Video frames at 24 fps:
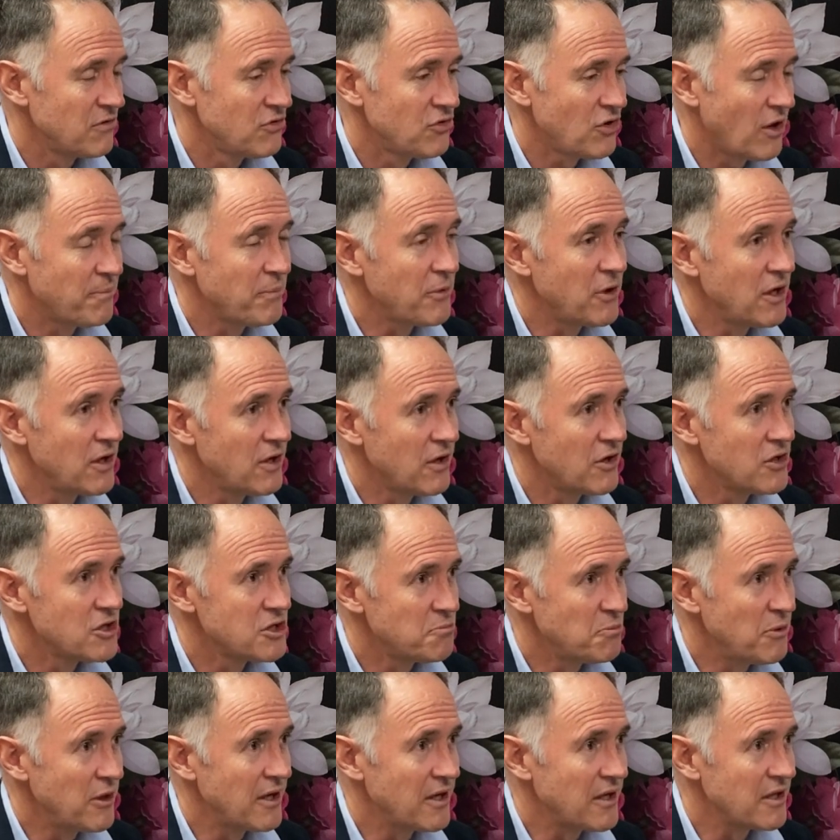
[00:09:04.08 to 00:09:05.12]
top keynote
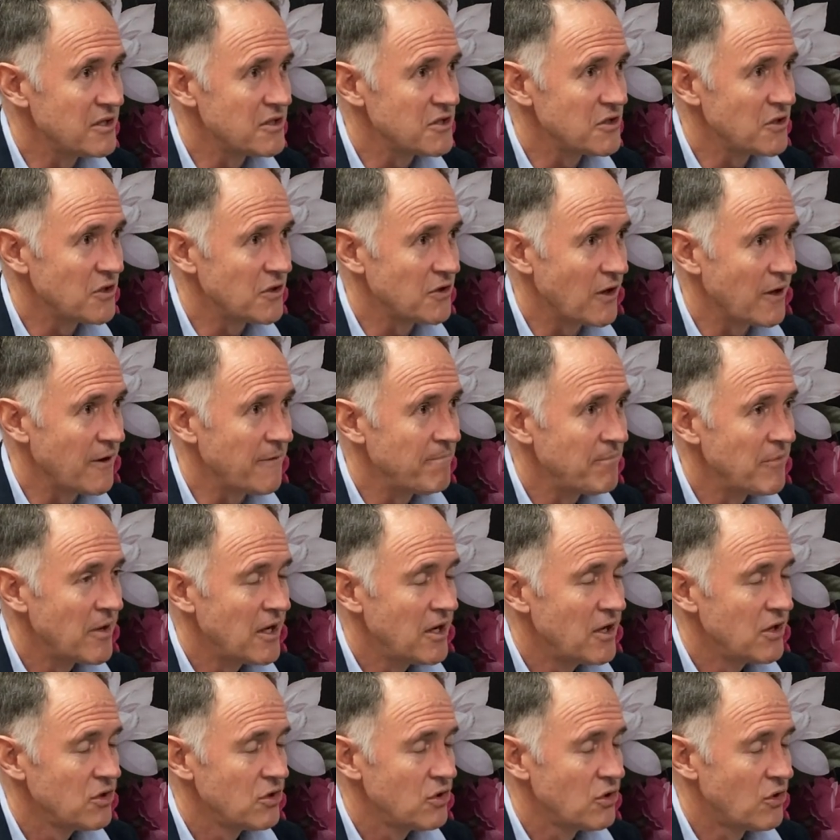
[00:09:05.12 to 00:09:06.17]
speakers, you know,
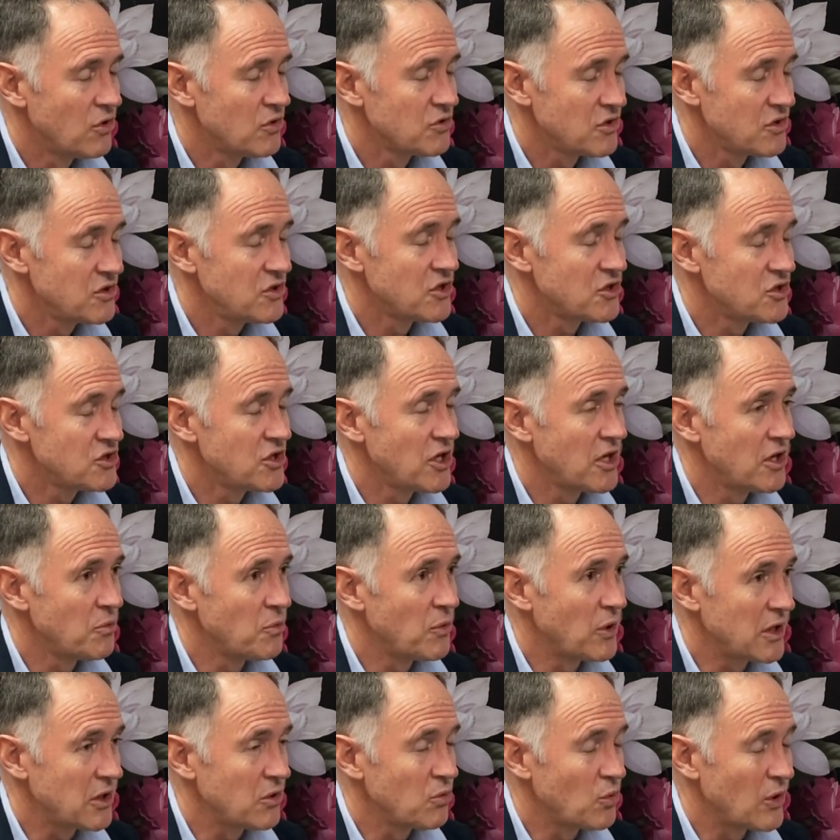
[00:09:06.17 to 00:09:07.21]
to also just share
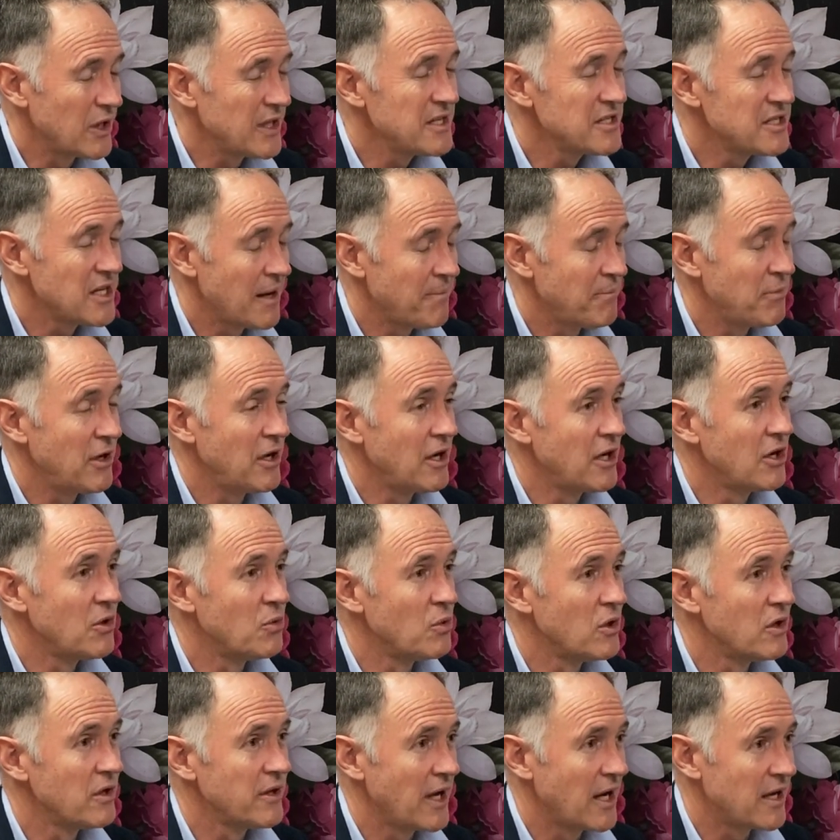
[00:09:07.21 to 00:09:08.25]
what is happening in the
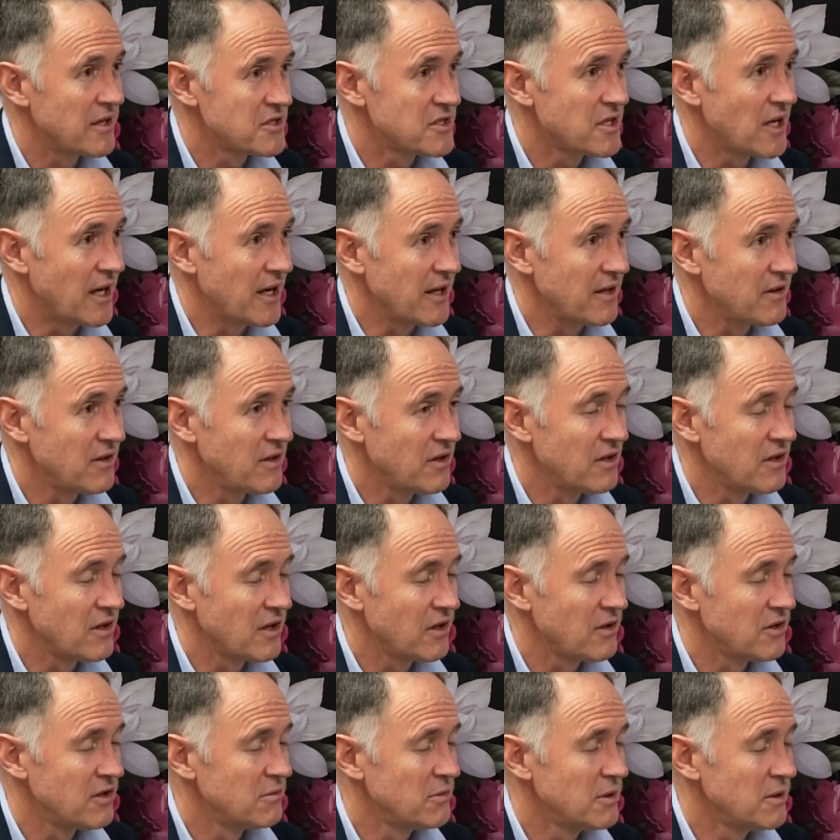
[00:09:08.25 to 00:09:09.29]
world outside. You know,
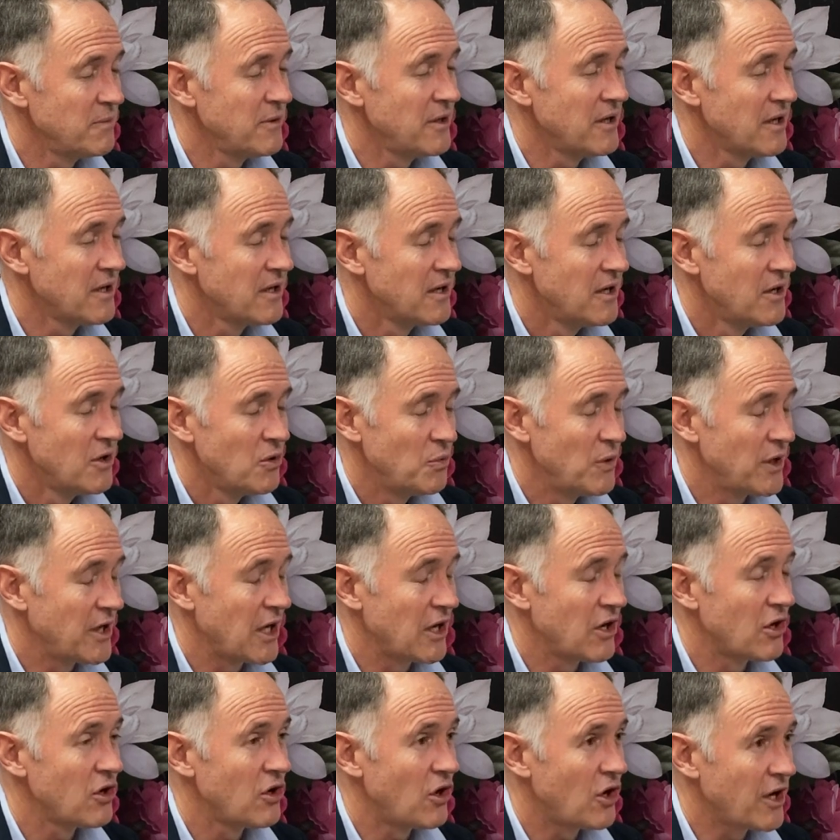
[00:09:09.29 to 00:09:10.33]
in Namibia, we
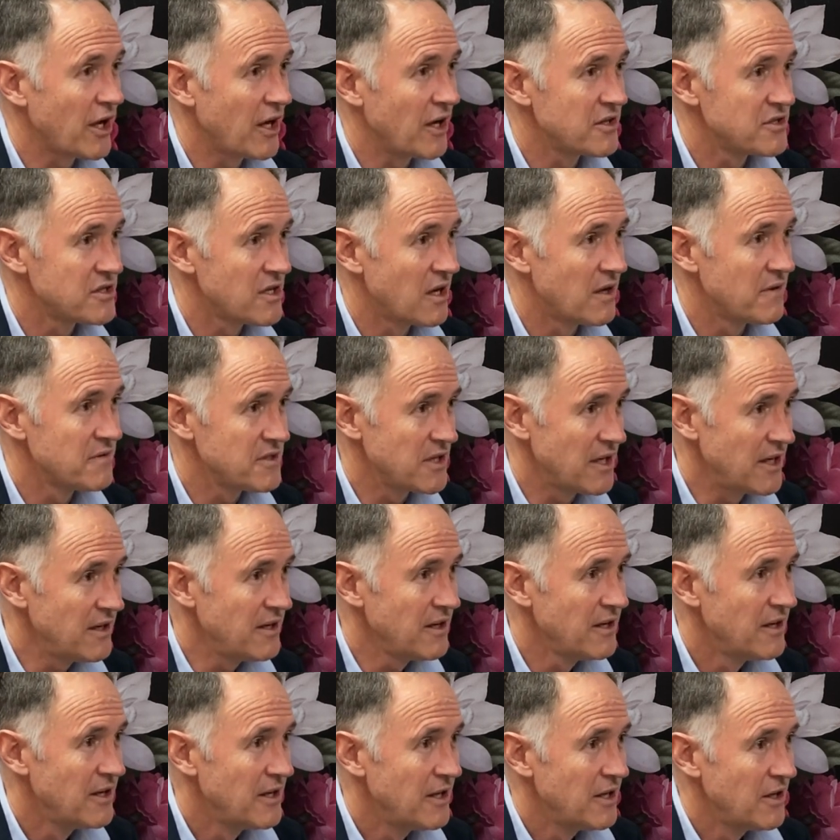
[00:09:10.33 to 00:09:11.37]
cannot lock ourselves in.